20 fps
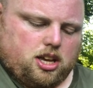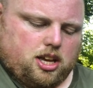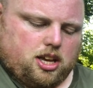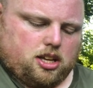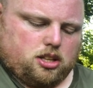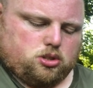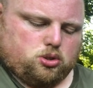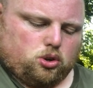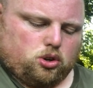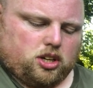
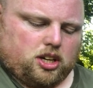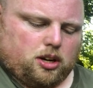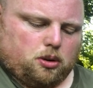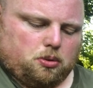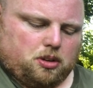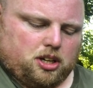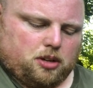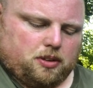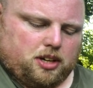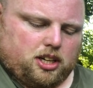Took it out
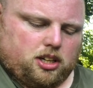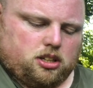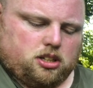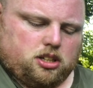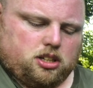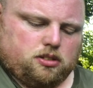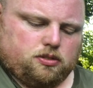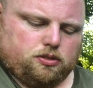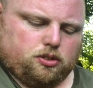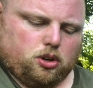when I went
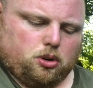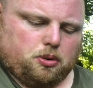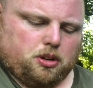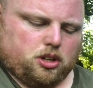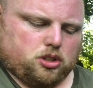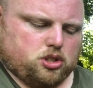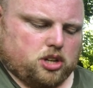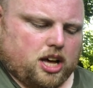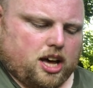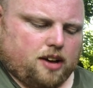four-wheel
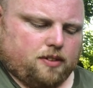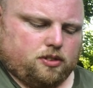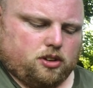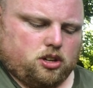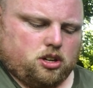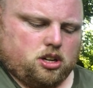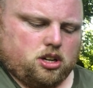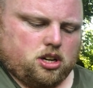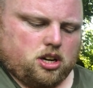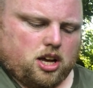driving,
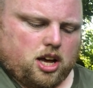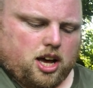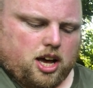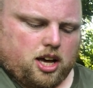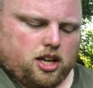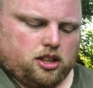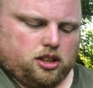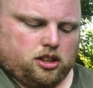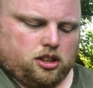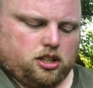
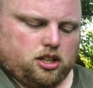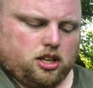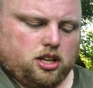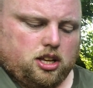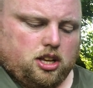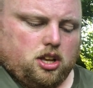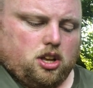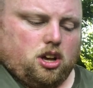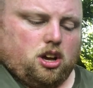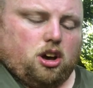and
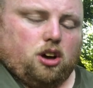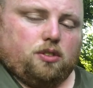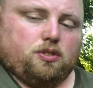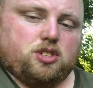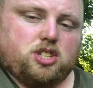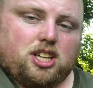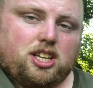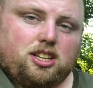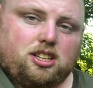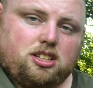
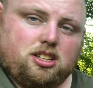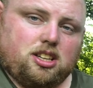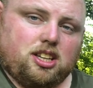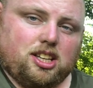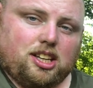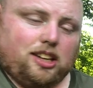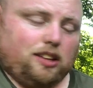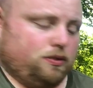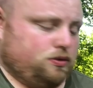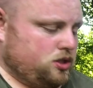obviously it
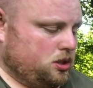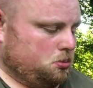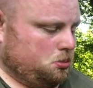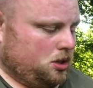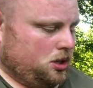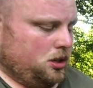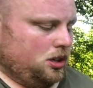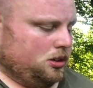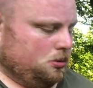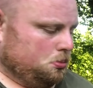lives in me
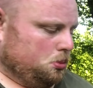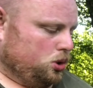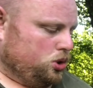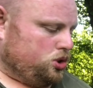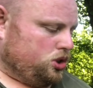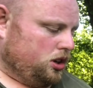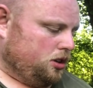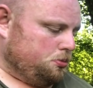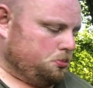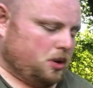
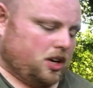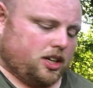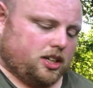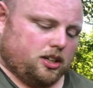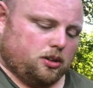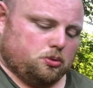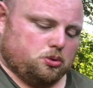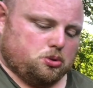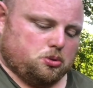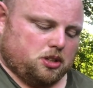bushcraft bag
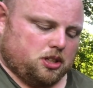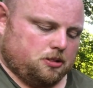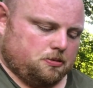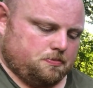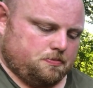now as well.